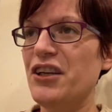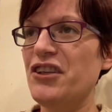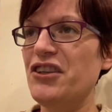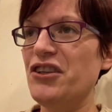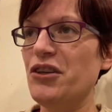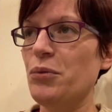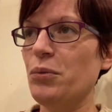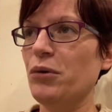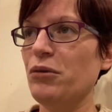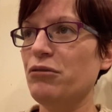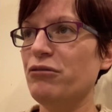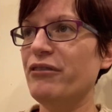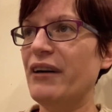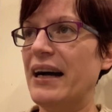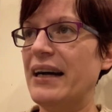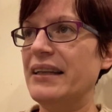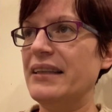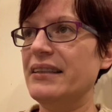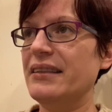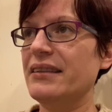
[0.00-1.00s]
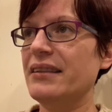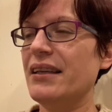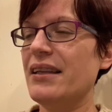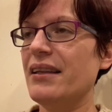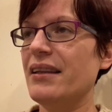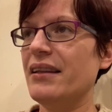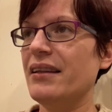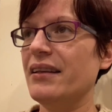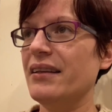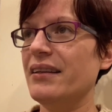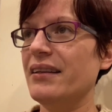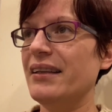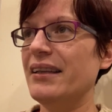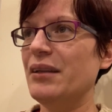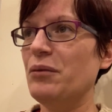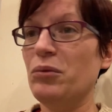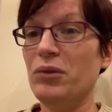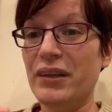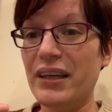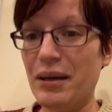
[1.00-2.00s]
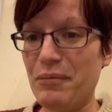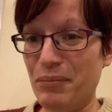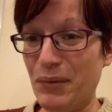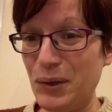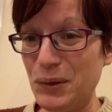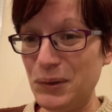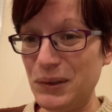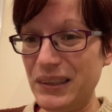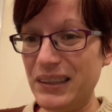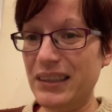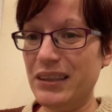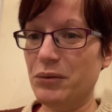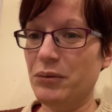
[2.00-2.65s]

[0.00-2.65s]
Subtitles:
you will find that it will get mouldy,